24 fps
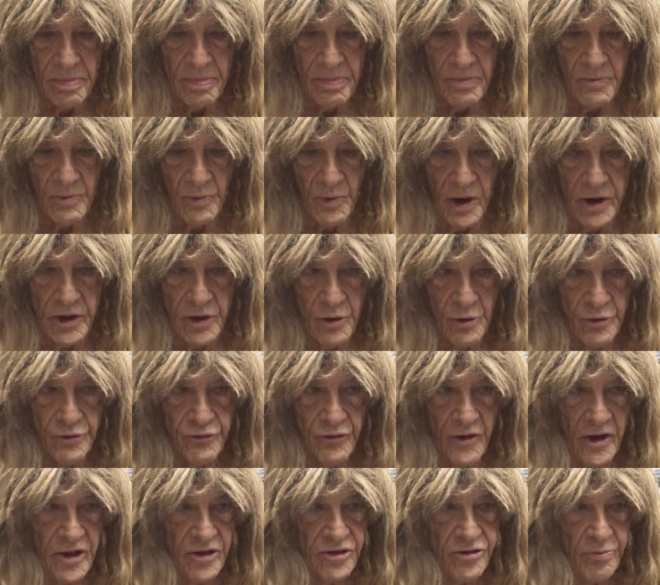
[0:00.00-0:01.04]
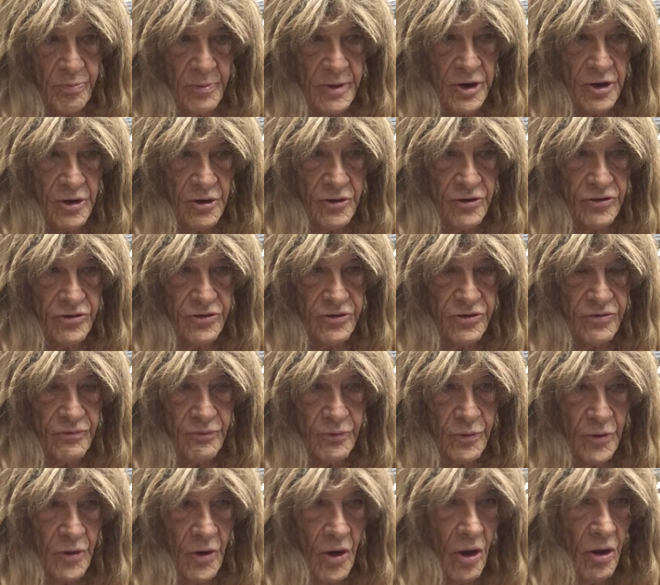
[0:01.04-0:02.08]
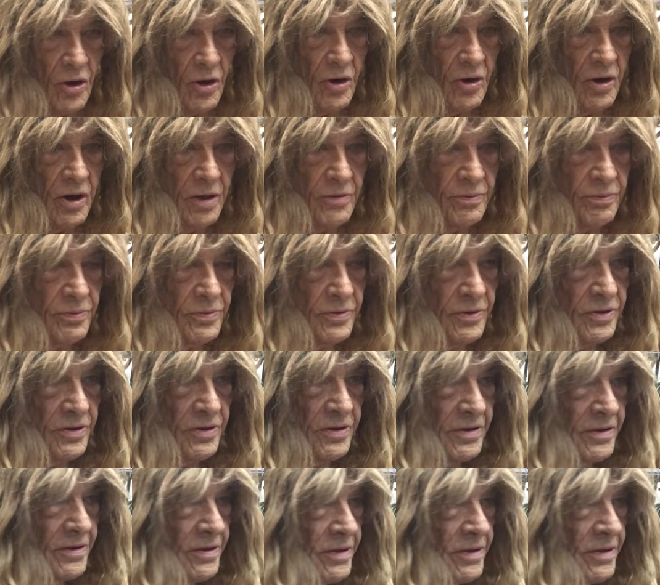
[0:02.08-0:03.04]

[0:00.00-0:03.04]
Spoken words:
radio transmitters for RF and